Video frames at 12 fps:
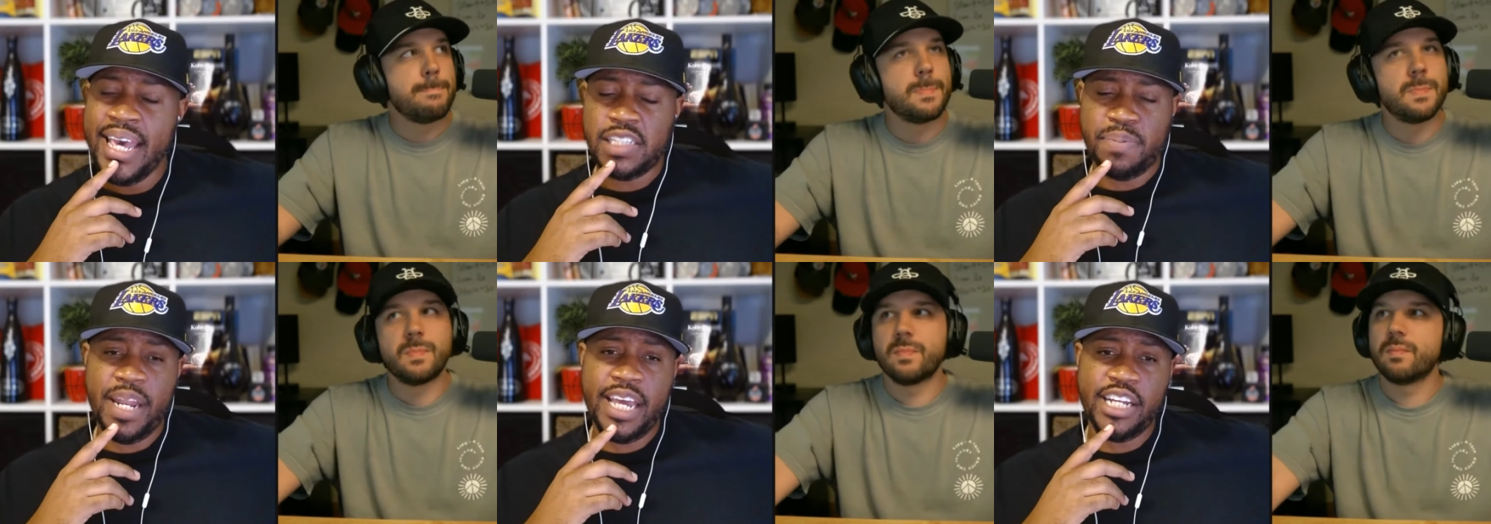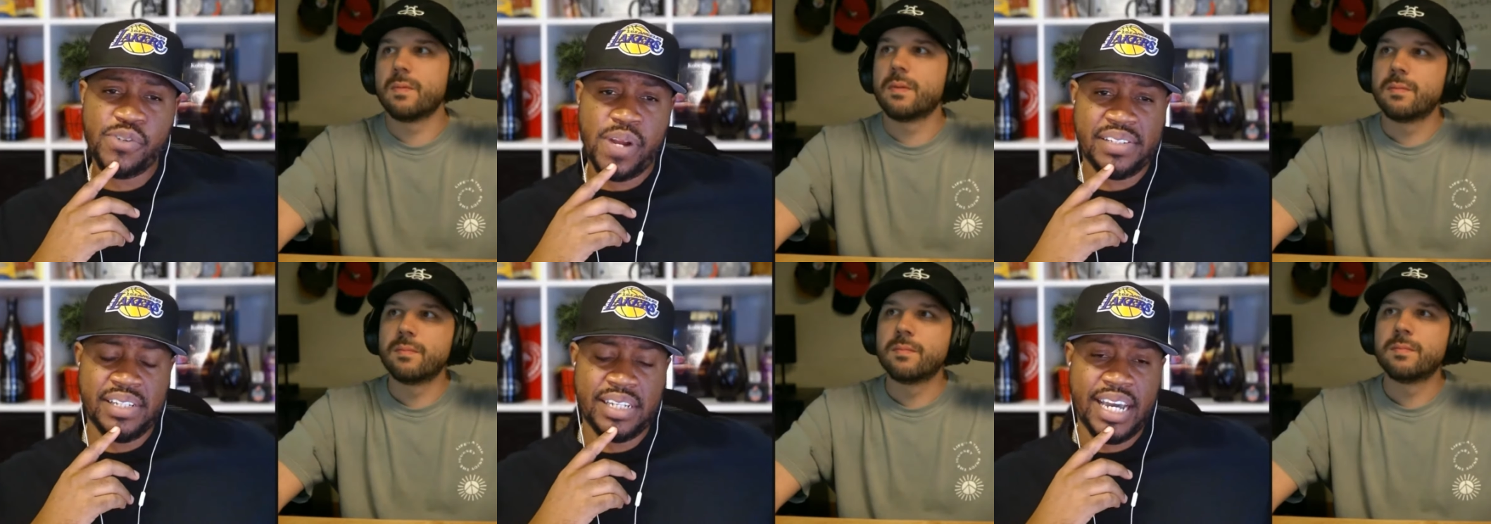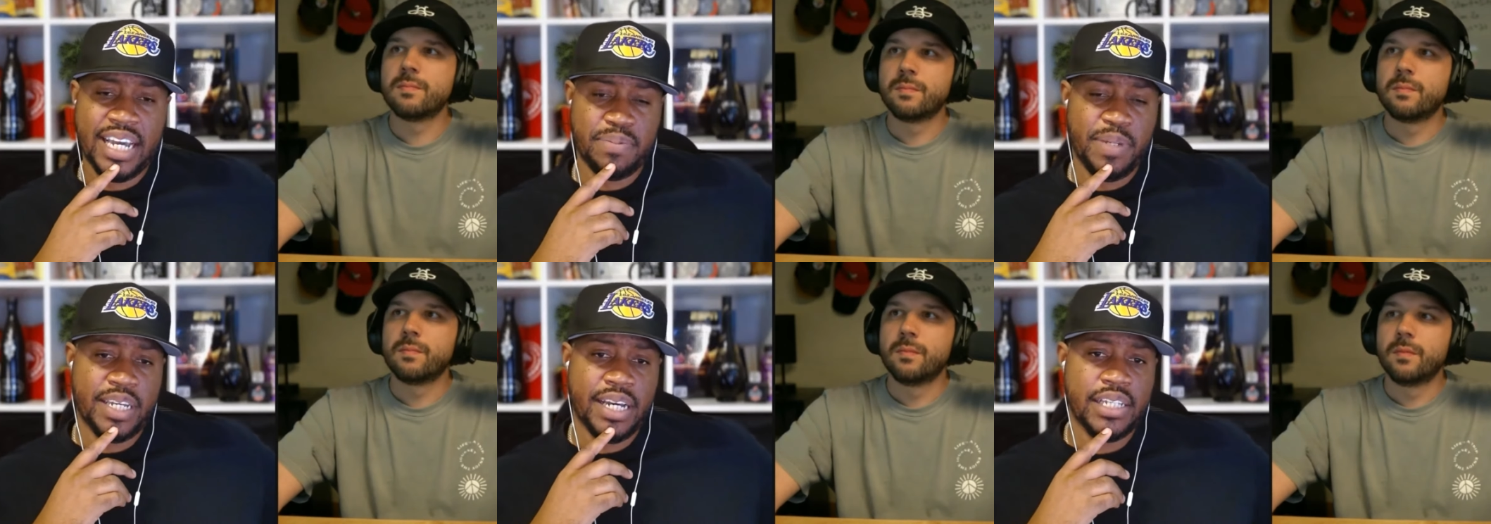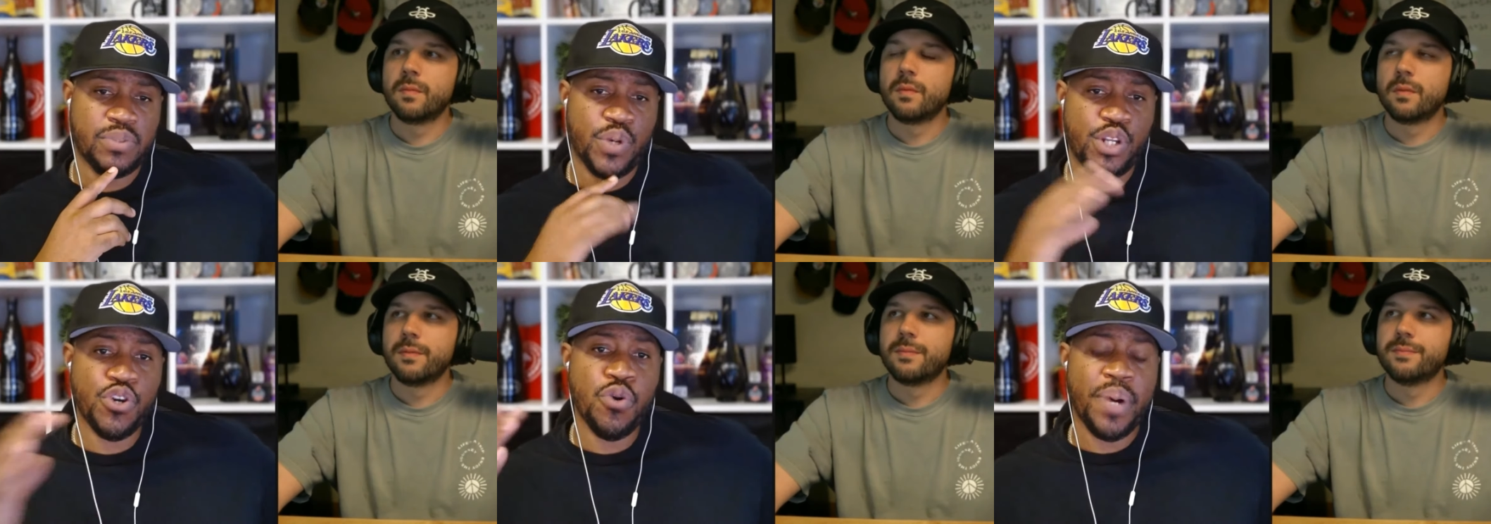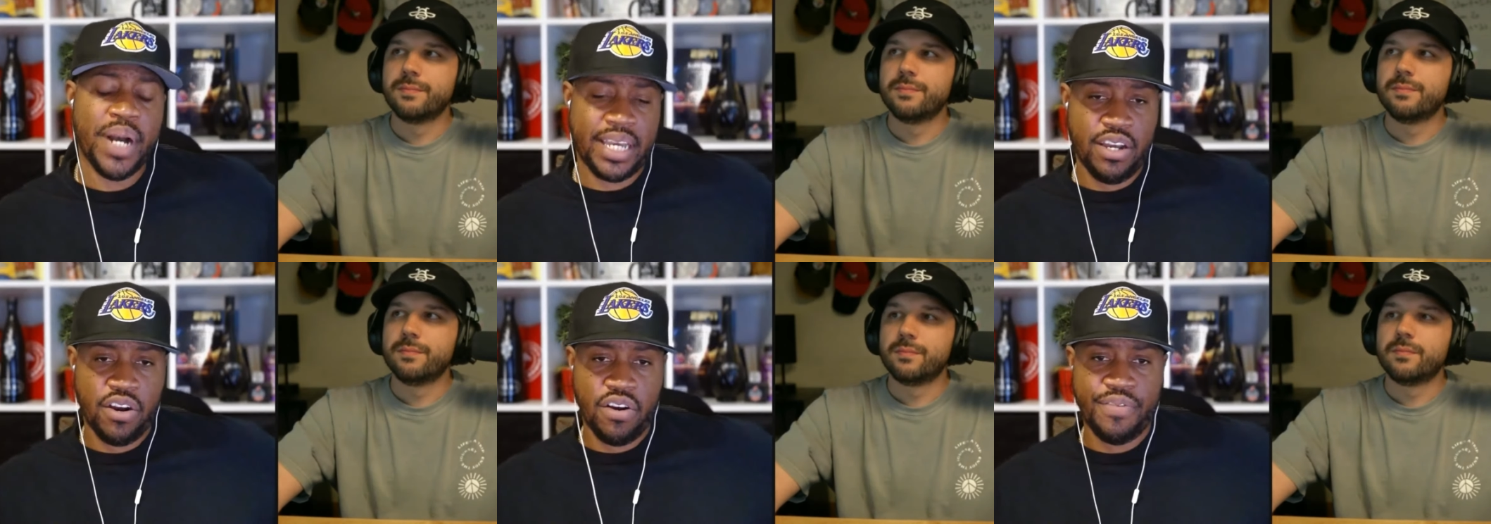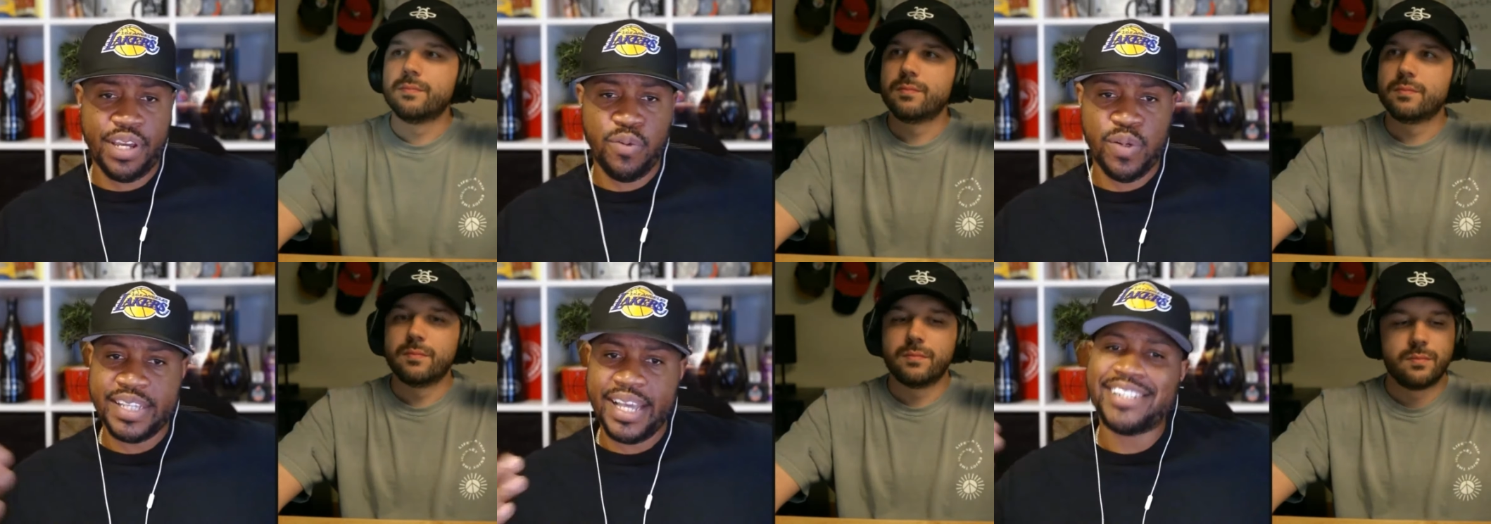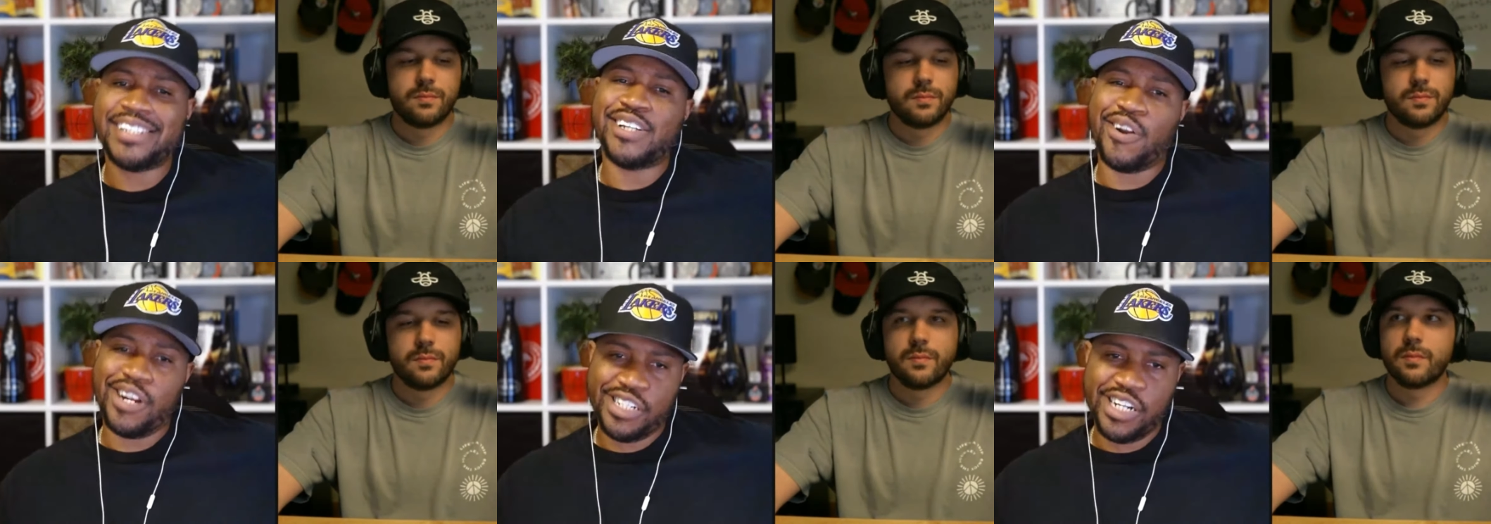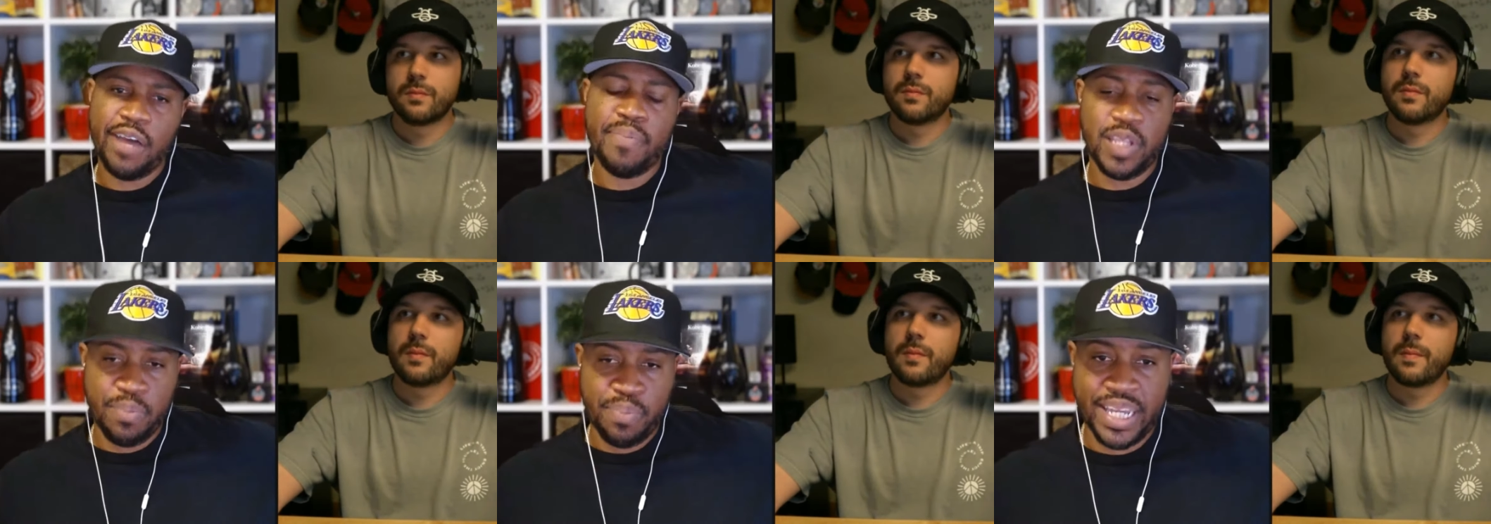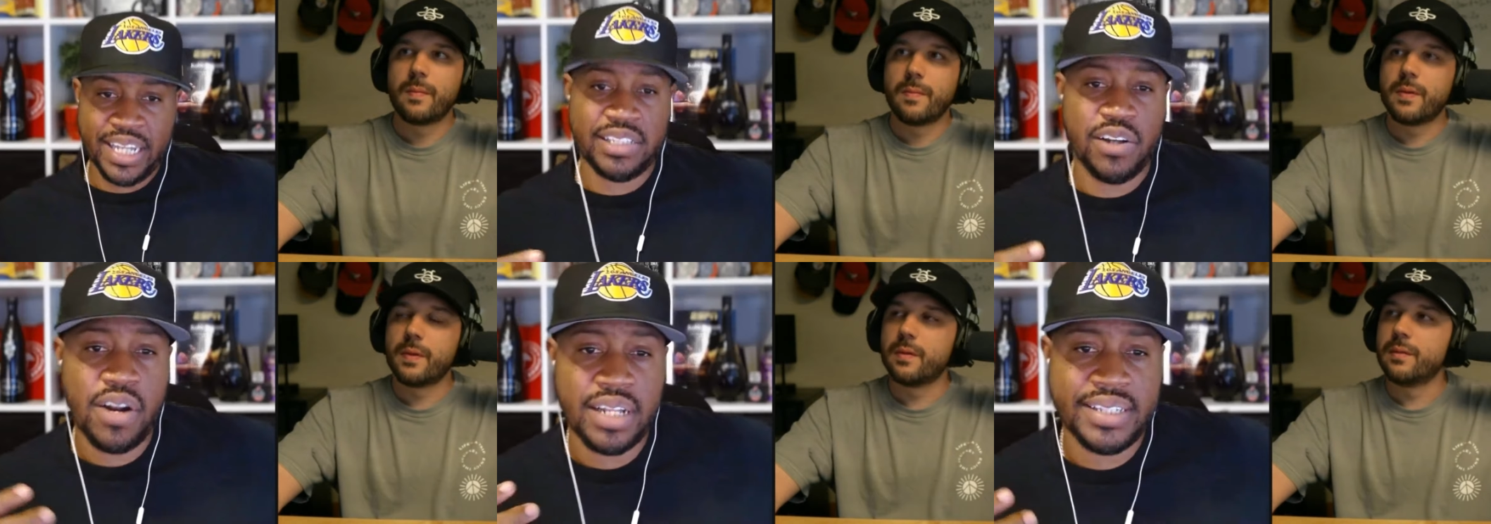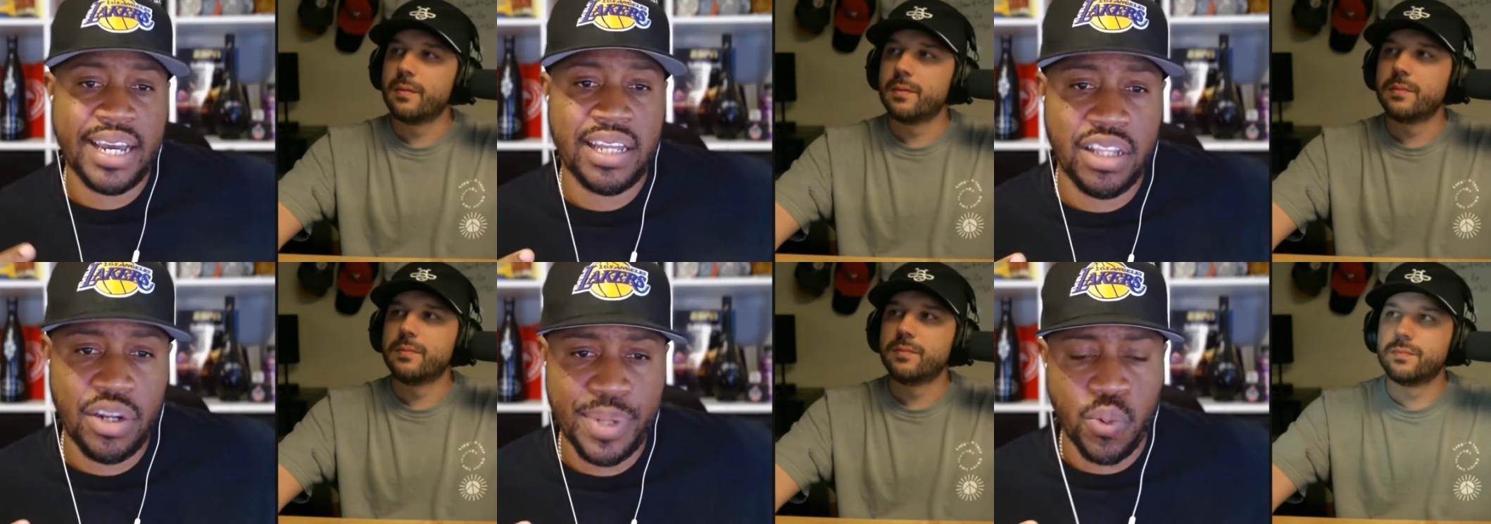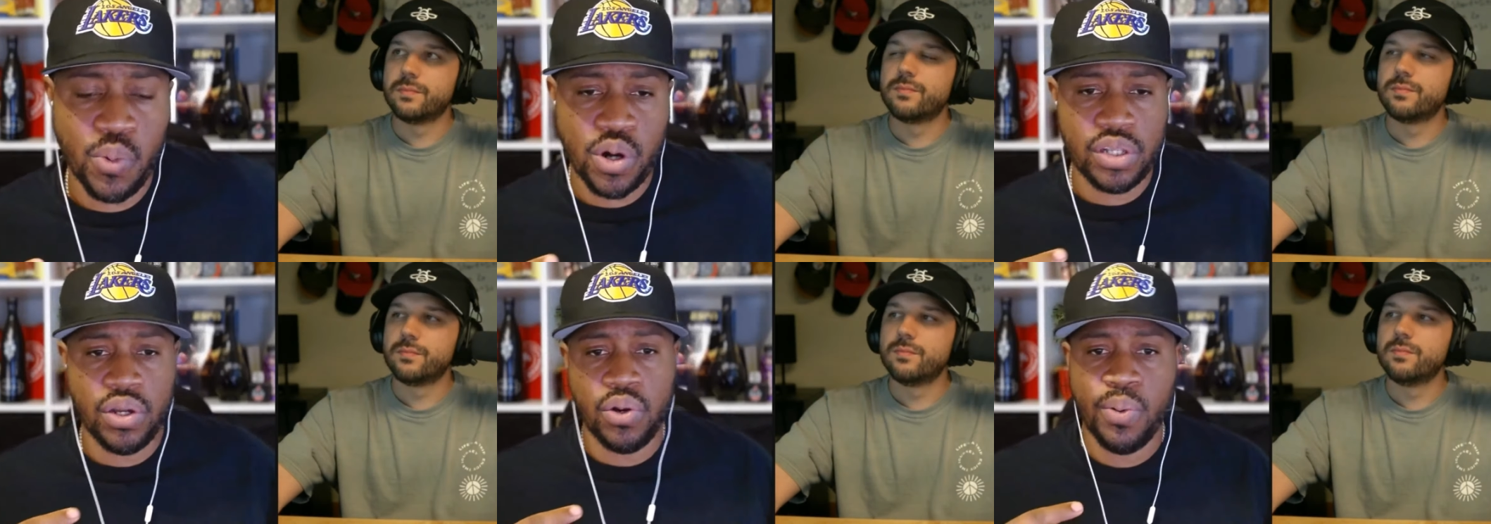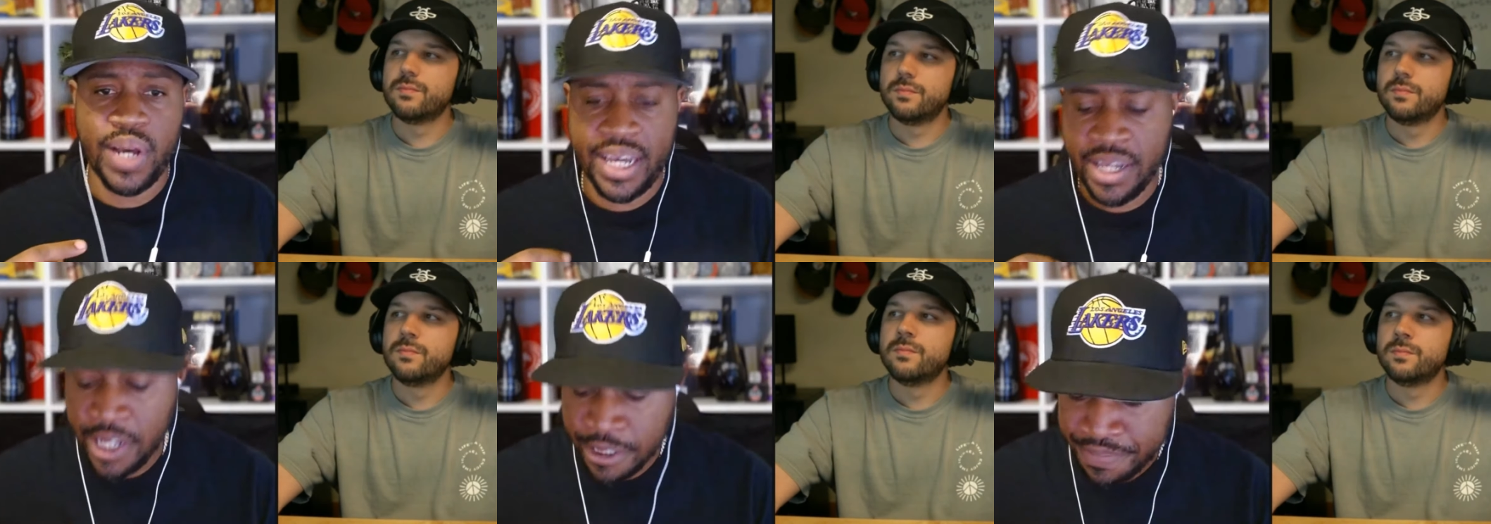Speaker 1: It's been an interesting case because we knew Bucky Irving was like starting to chomp at the bit, starting to take a little bit of workload away,